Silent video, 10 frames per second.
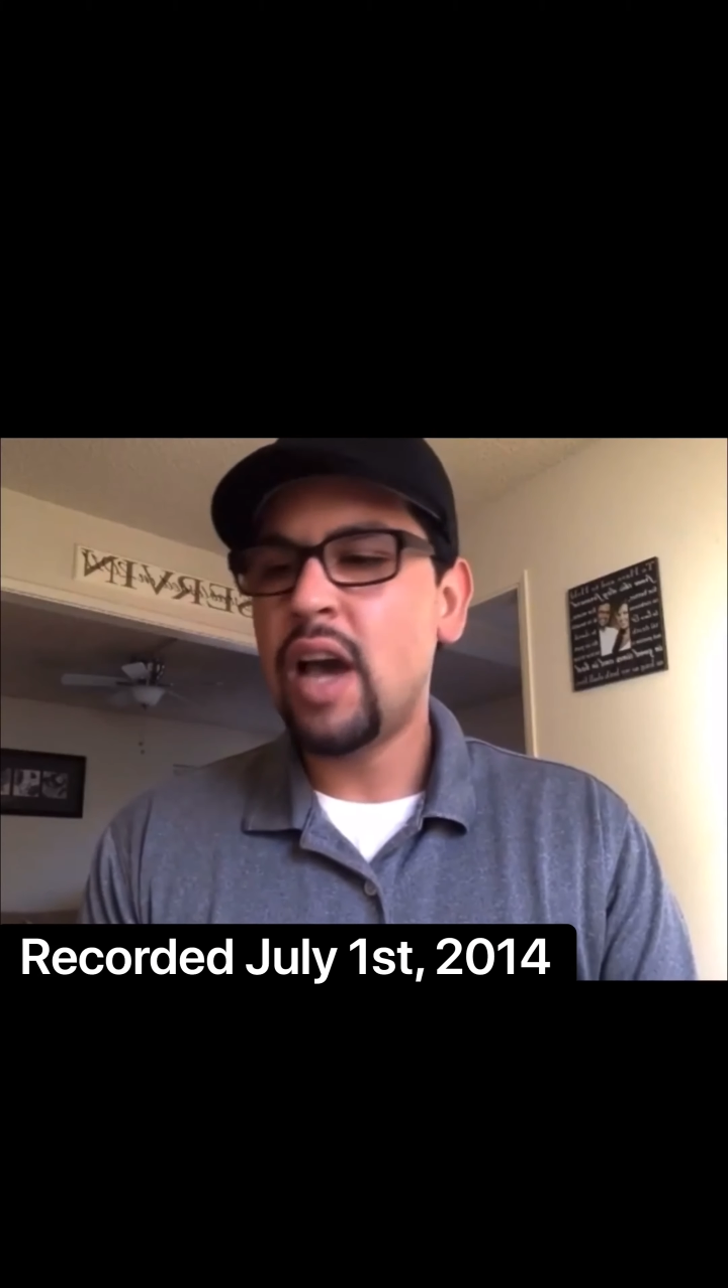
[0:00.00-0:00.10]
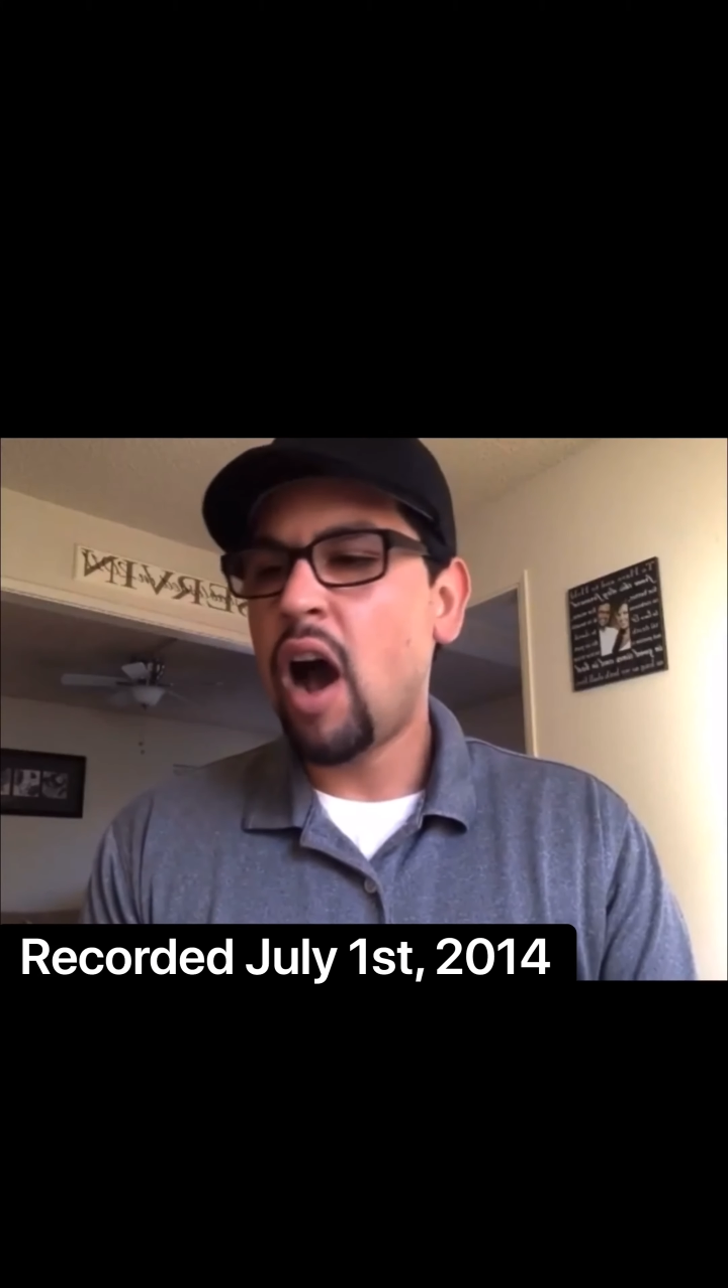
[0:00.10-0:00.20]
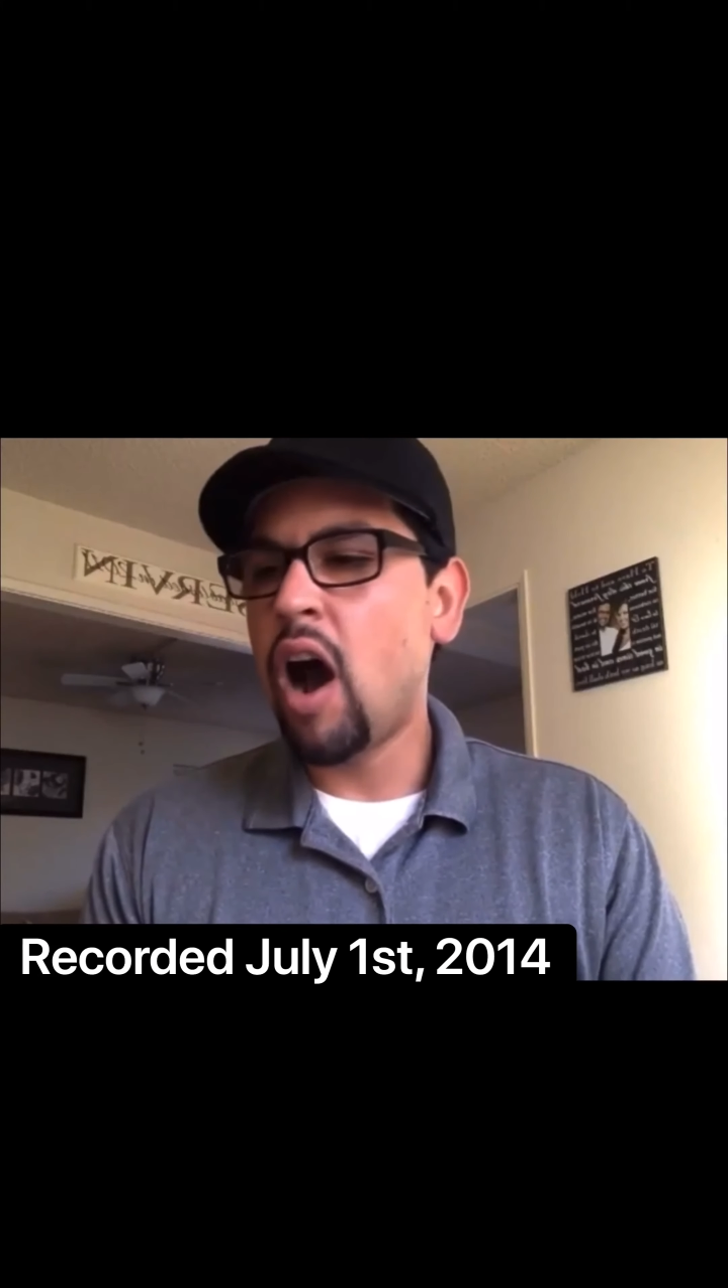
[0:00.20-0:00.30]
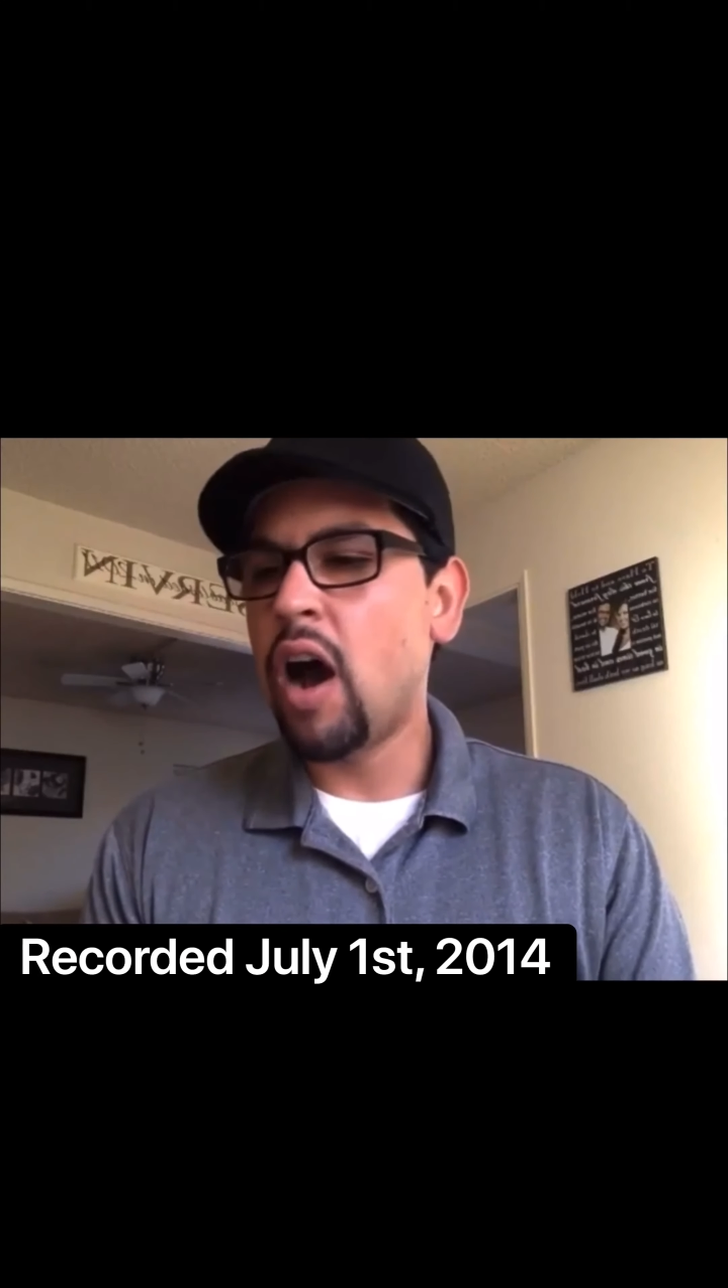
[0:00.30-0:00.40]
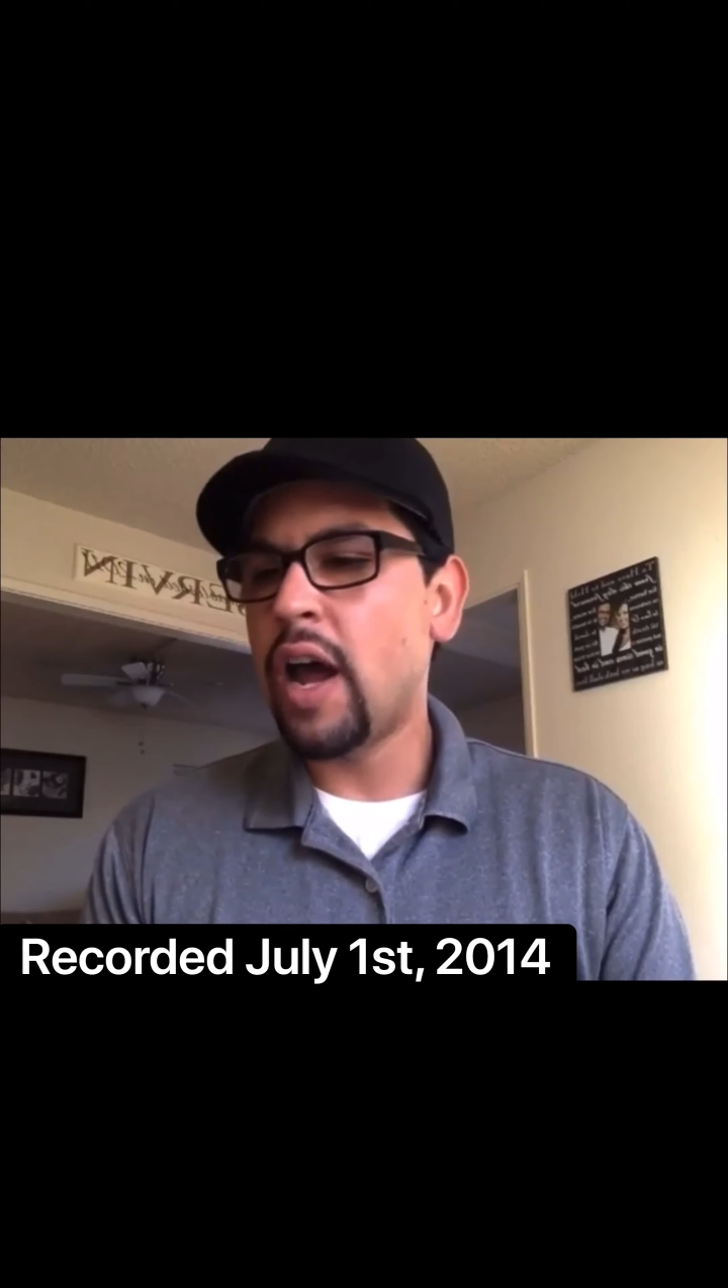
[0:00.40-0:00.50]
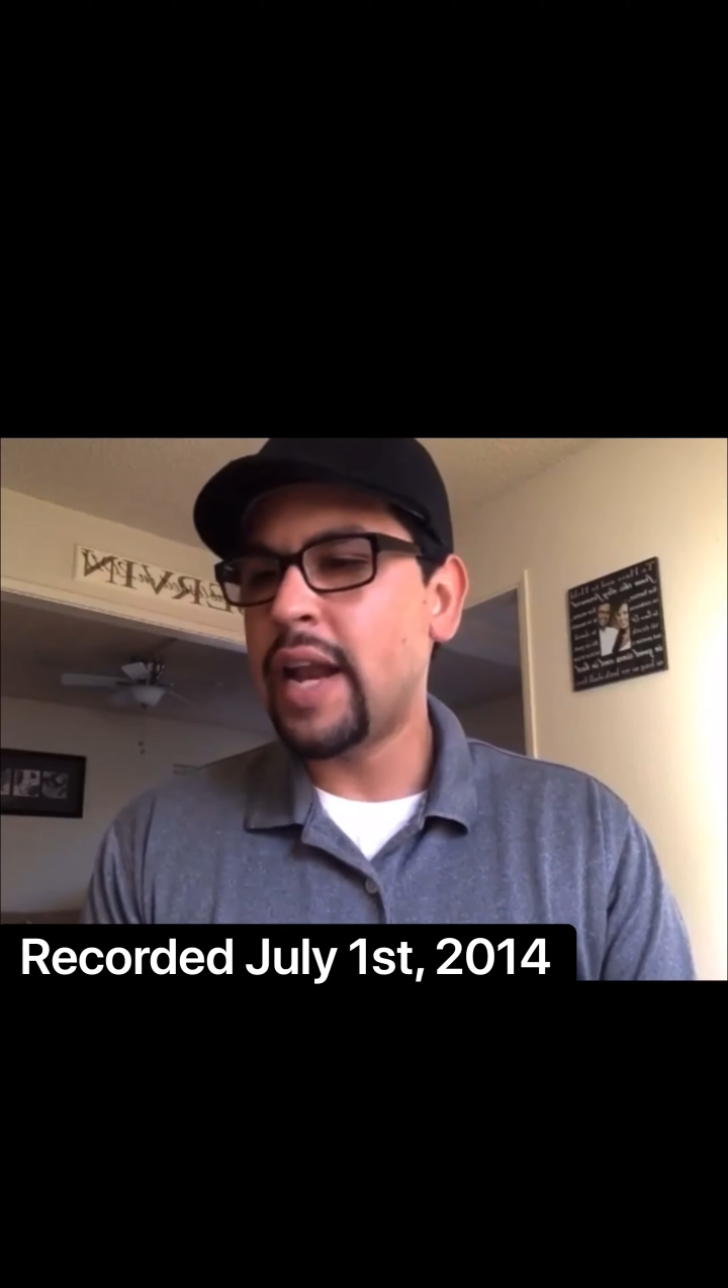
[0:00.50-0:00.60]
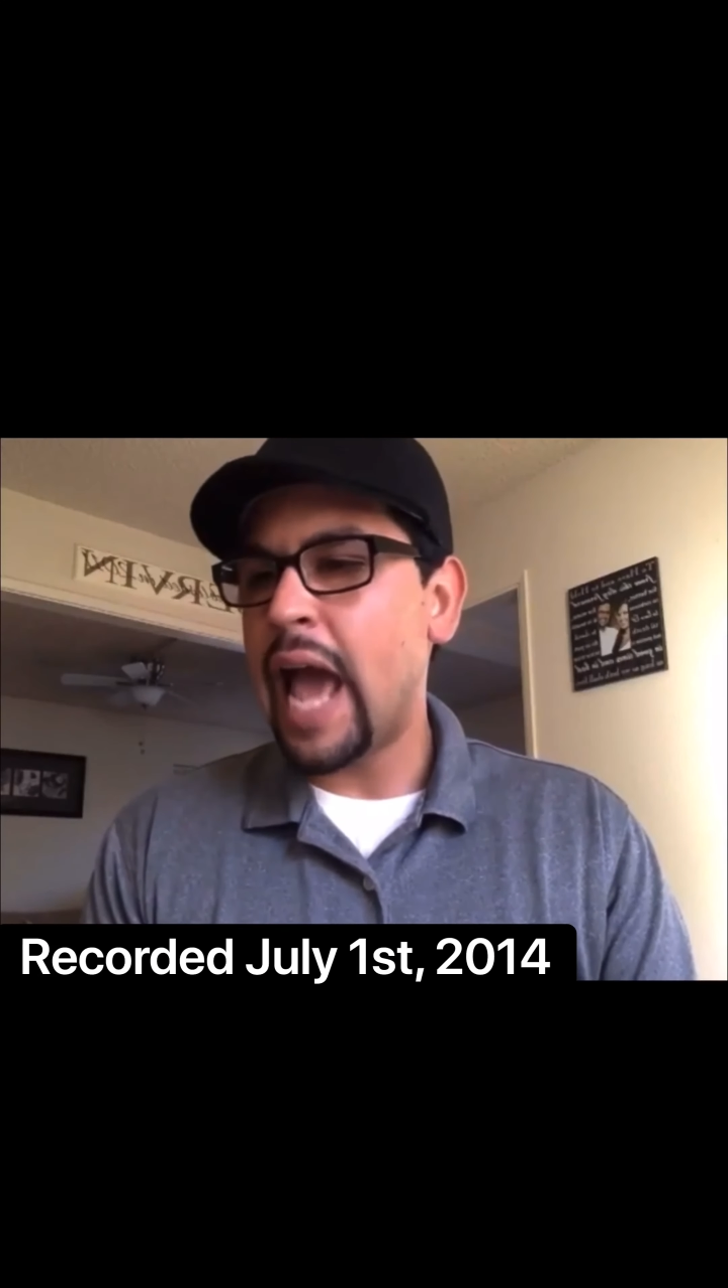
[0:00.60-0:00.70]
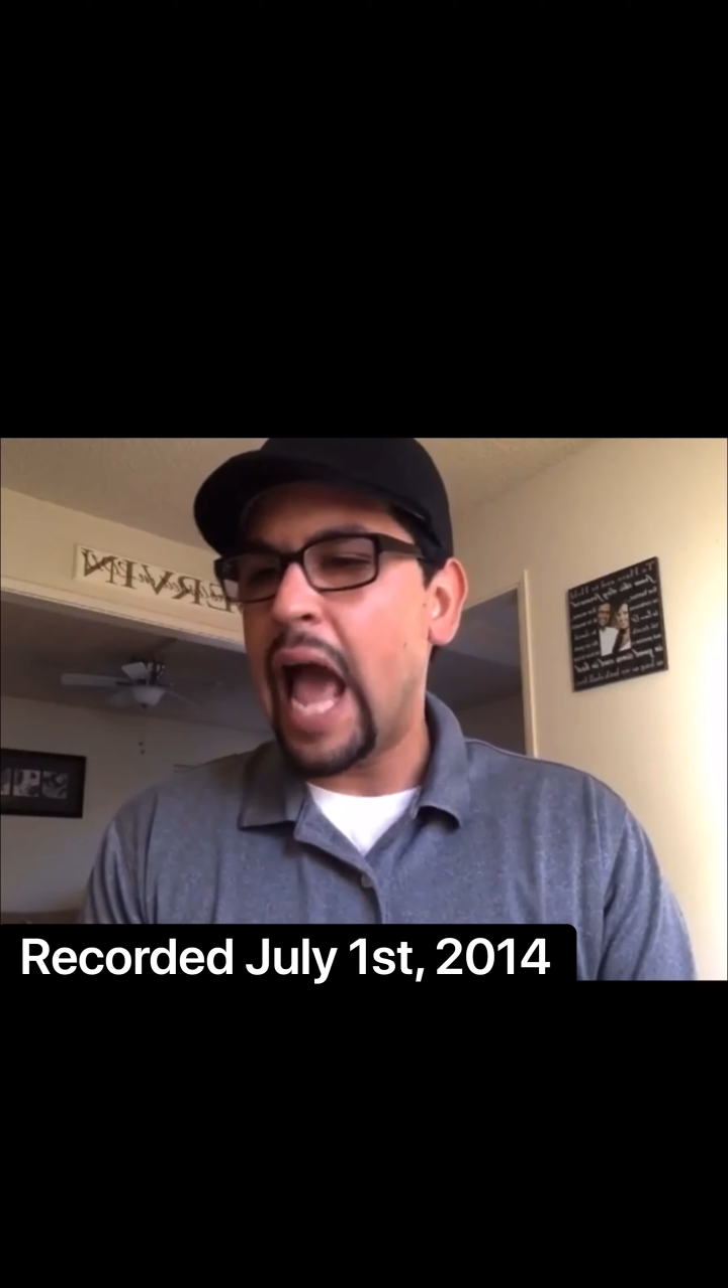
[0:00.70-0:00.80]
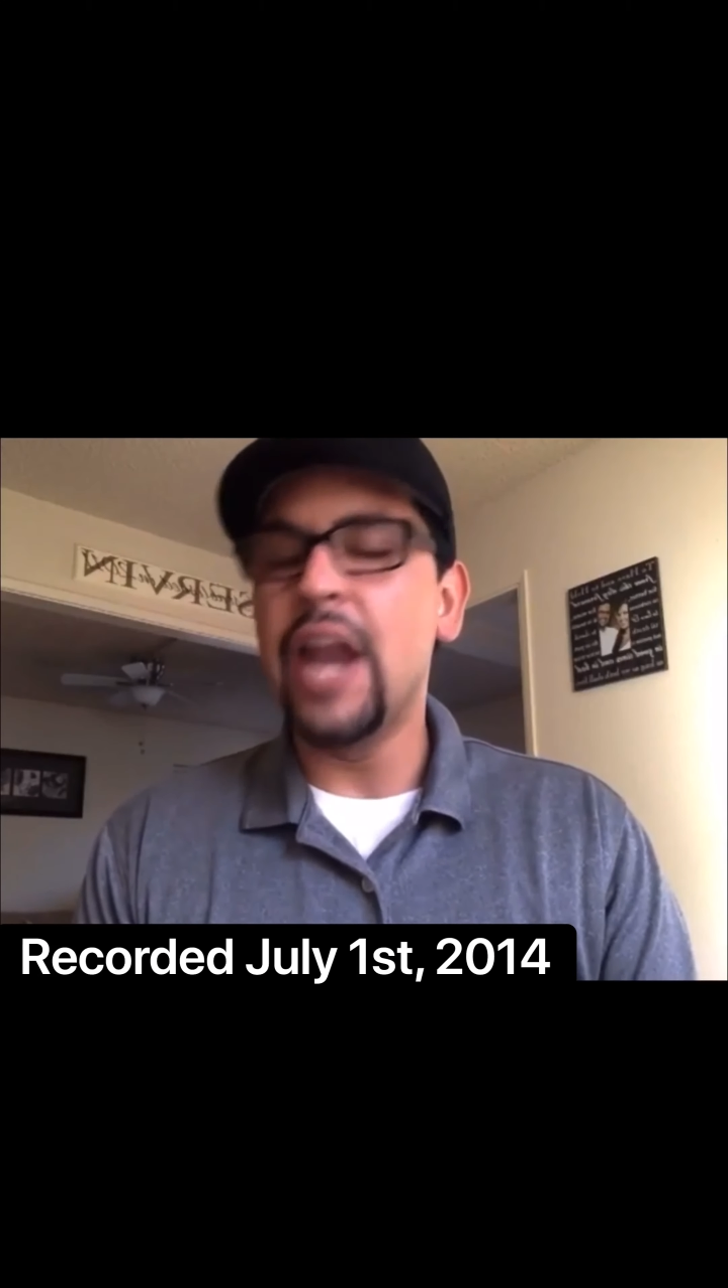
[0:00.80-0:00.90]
on